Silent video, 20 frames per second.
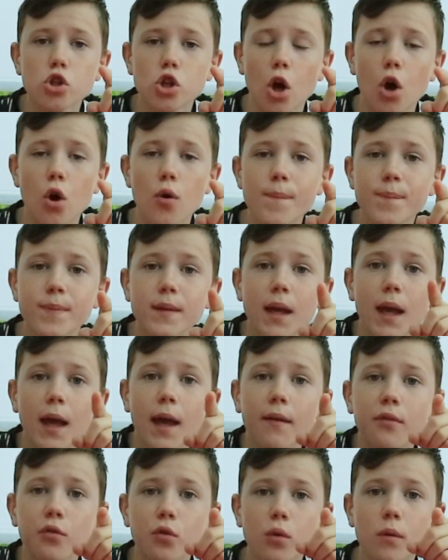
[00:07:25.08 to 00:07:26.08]
Also,
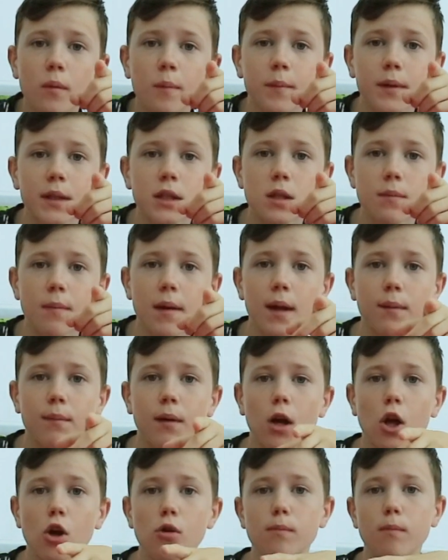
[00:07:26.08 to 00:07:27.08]
if you want me to make
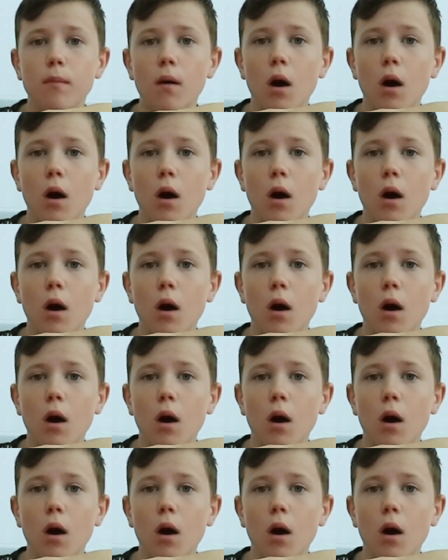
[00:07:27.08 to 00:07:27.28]
my own